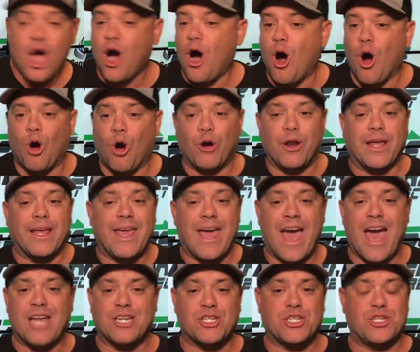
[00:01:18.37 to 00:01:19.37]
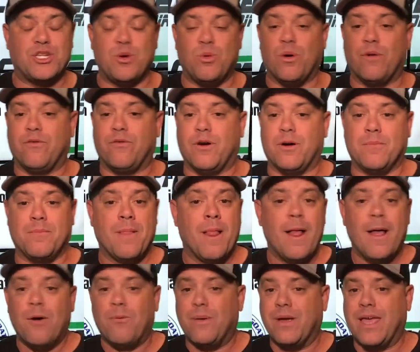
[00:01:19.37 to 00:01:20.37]
Already cashed two of them.
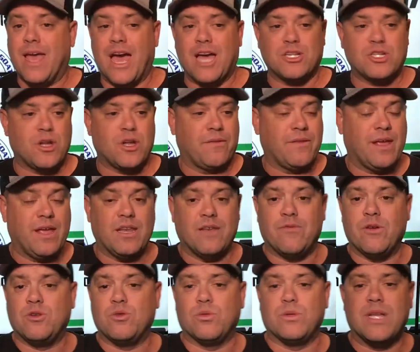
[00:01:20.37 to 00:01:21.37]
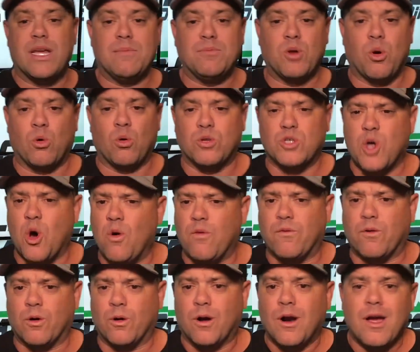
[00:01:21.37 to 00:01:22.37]
We cashed on the individual team totals
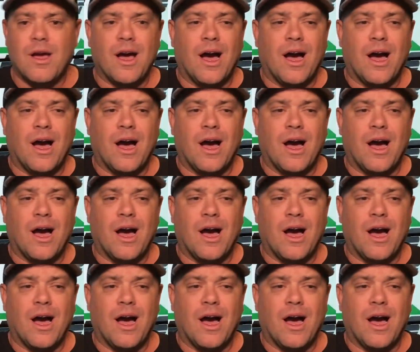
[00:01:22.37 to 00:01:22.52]
over,